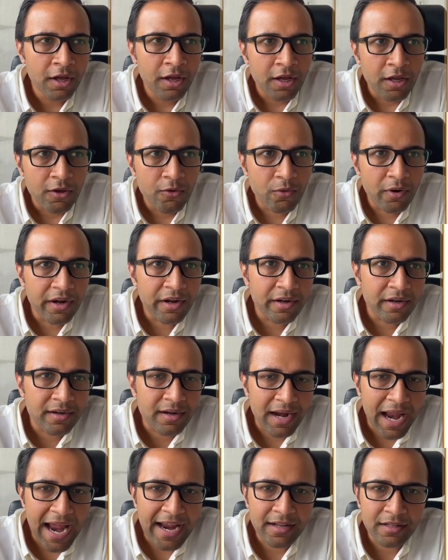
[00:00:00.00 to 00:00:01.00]
you can
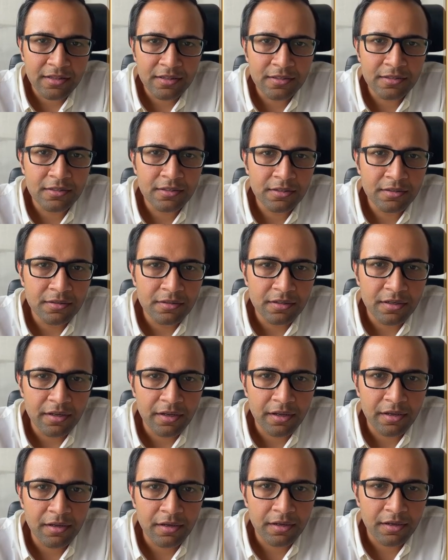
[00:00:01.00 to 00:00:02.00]
track the
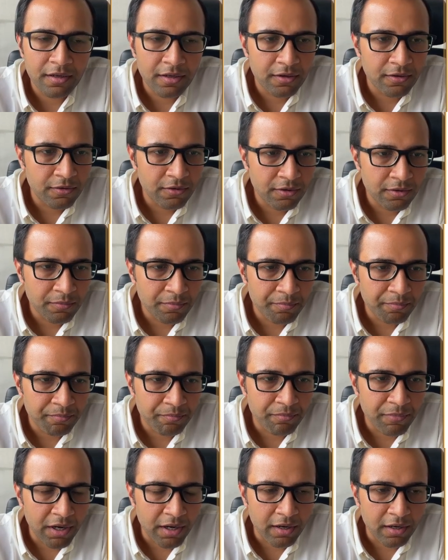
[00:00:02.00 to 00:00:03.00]
you know
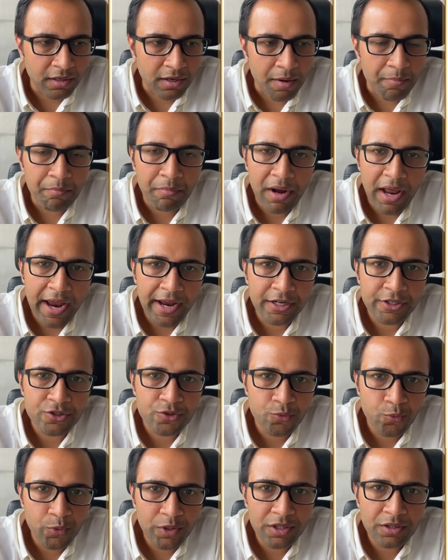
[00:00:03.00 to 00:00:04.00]

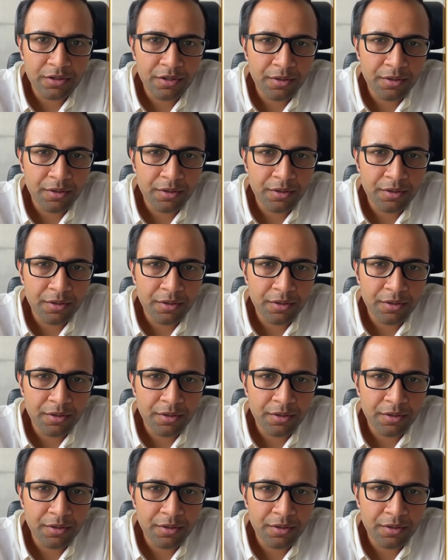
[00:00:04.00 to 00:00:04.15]
compliance with the